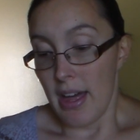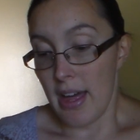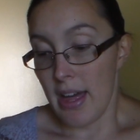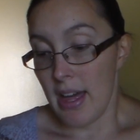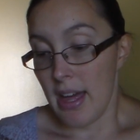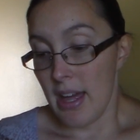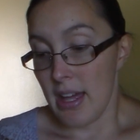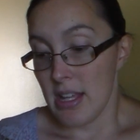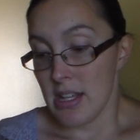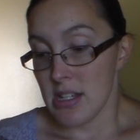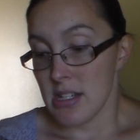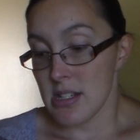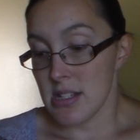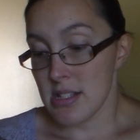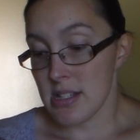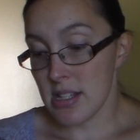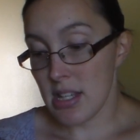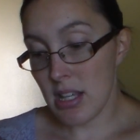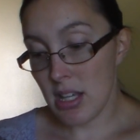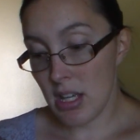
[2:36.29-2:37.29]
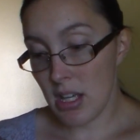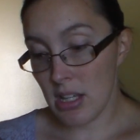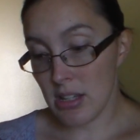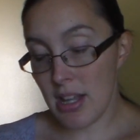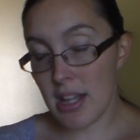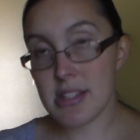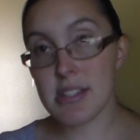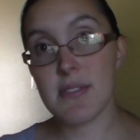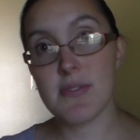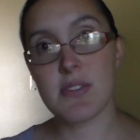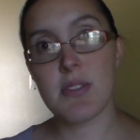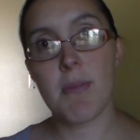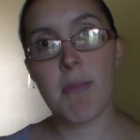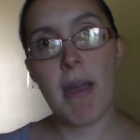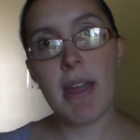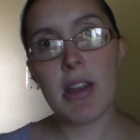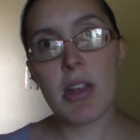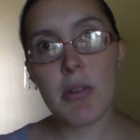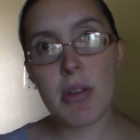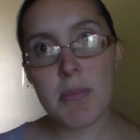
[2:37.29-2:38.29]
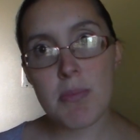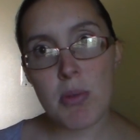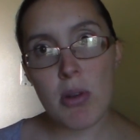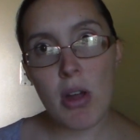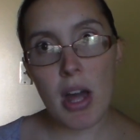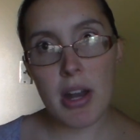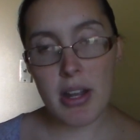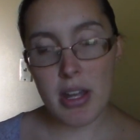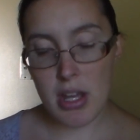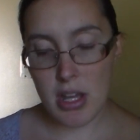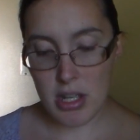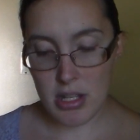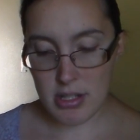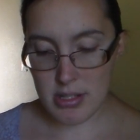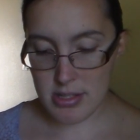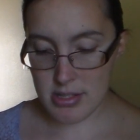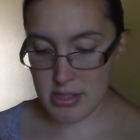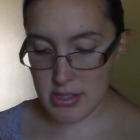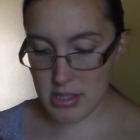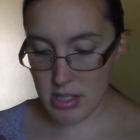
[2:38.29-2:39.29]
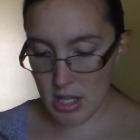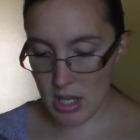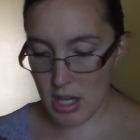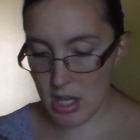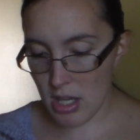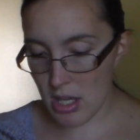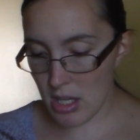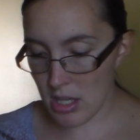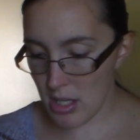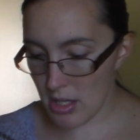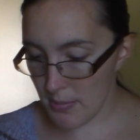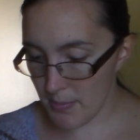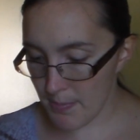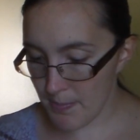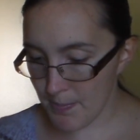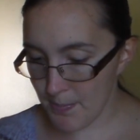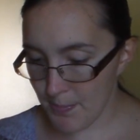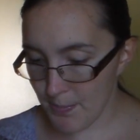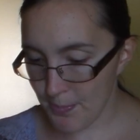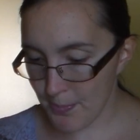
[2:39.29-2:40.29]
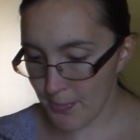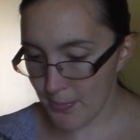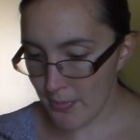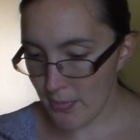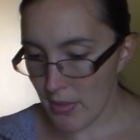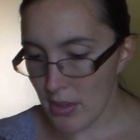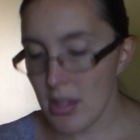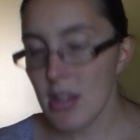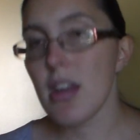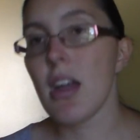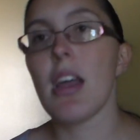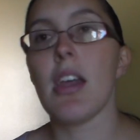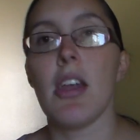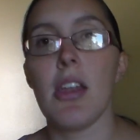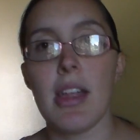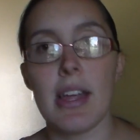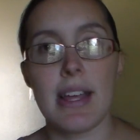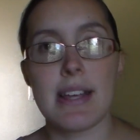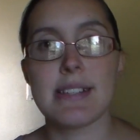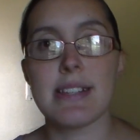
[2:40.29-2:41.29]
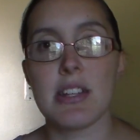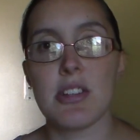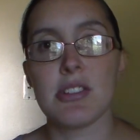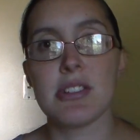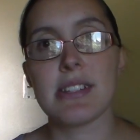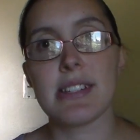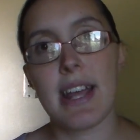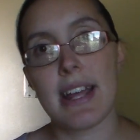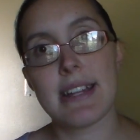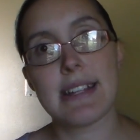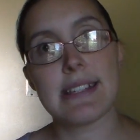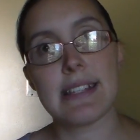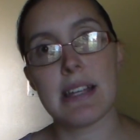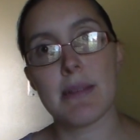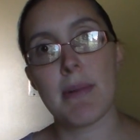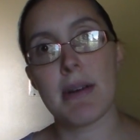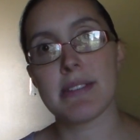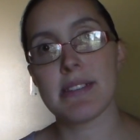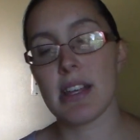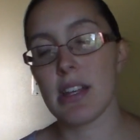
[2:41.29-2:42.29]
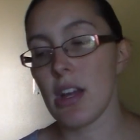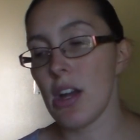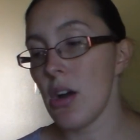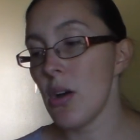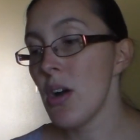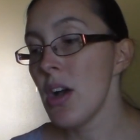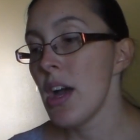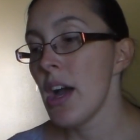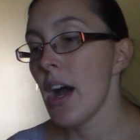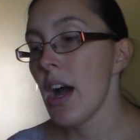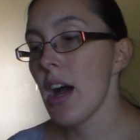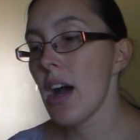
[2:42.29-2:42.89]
And lots of tomatoey products. I don't know, like I said, you'll just kind of see them as I go.